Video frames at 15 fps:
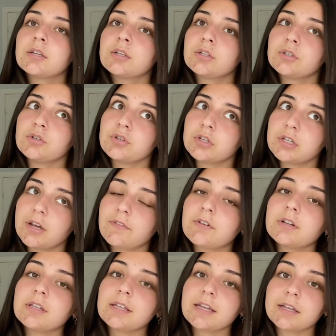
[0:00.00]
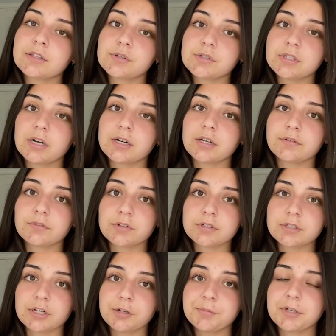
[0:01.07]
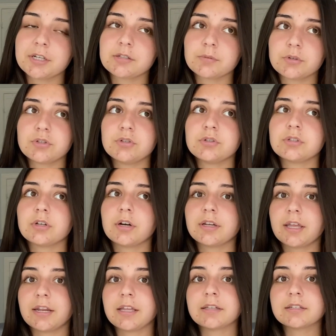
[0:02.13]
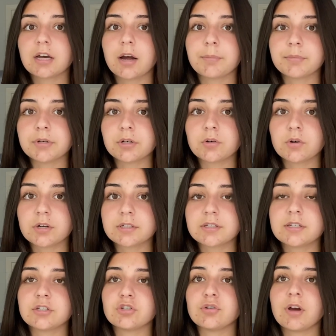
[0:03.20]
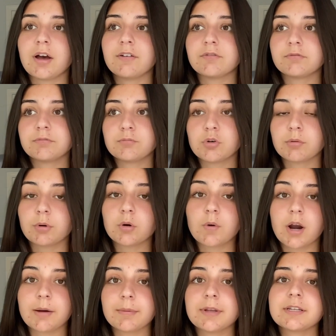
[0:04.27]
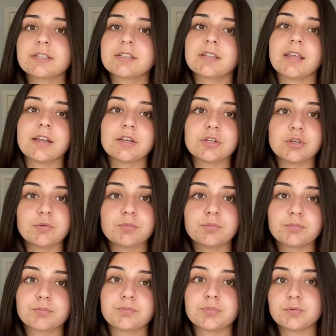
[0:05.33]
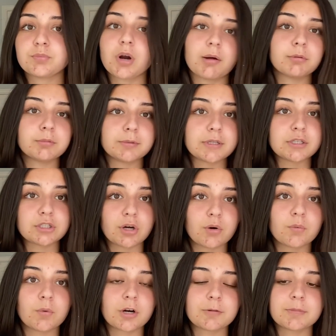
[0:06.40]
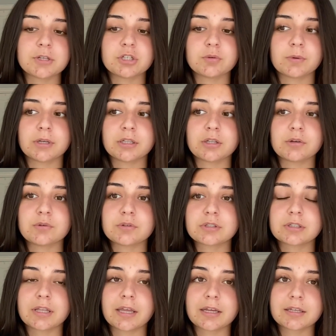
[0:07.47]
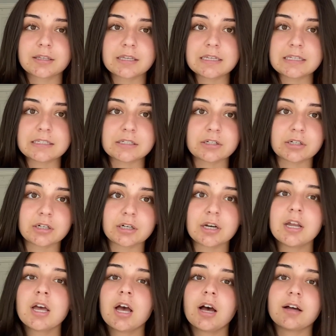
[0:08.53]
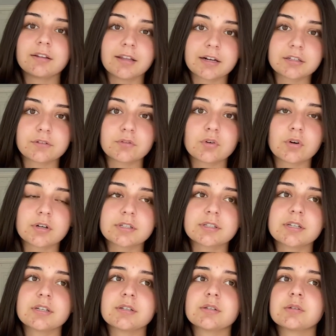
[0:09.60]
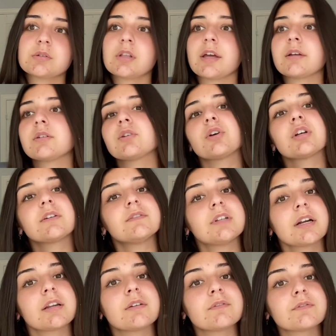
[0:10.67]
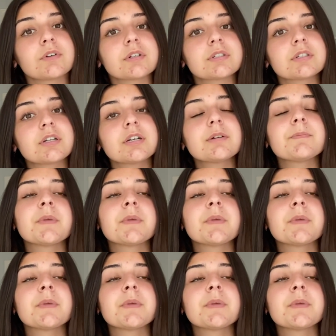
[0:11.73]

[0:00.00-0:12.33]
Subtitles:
You should definitely get those done in first year, because once you start getting into upper year courses and you have more requirements, then you probably don't want to be doing those like easier elective courses that you could have done in first year.